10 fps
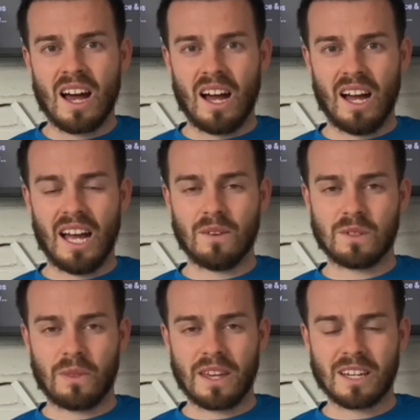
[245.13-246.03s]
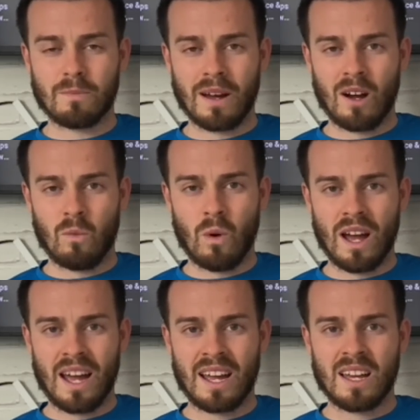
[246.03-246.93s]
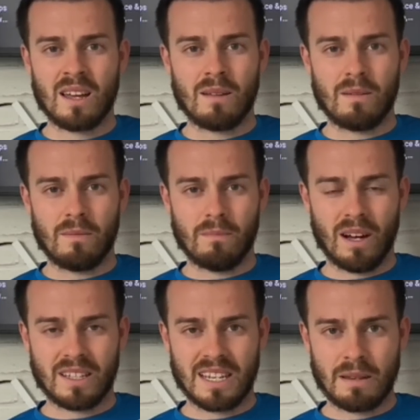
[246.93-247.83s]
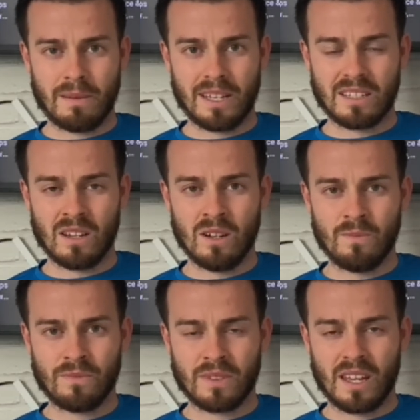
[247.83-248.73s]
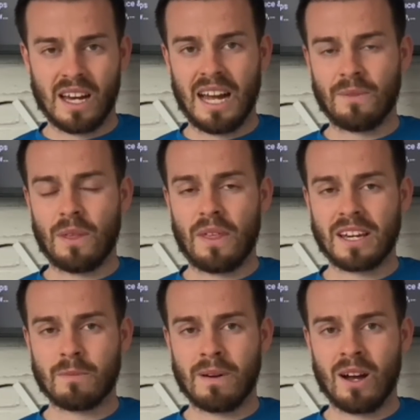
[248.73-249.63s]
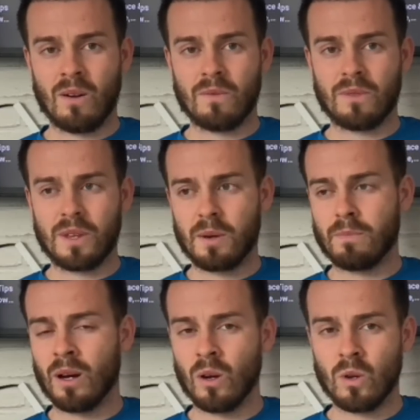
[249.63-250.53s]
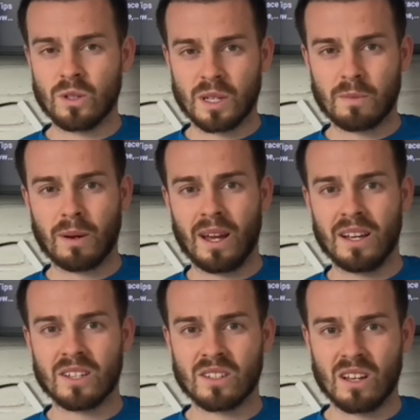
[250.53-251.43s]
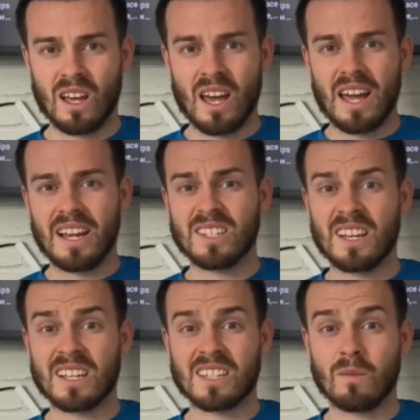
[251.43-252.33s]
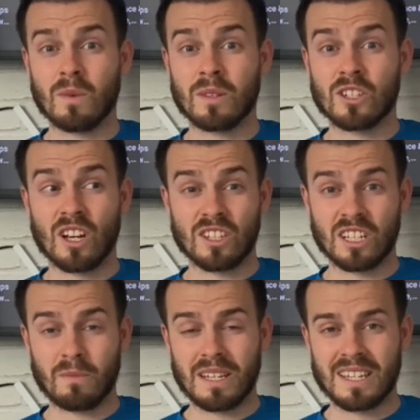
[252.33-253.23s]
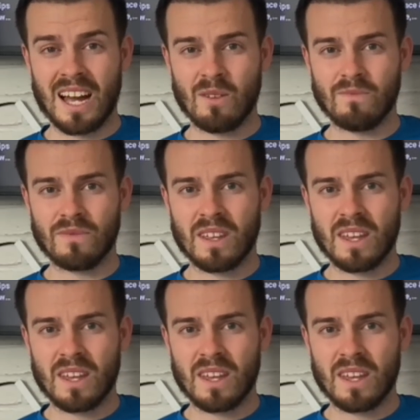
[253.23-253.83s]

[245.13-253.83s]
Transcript: I have to think about where my teammates are. I have to think about the opposing players. Is there someone shutting me down?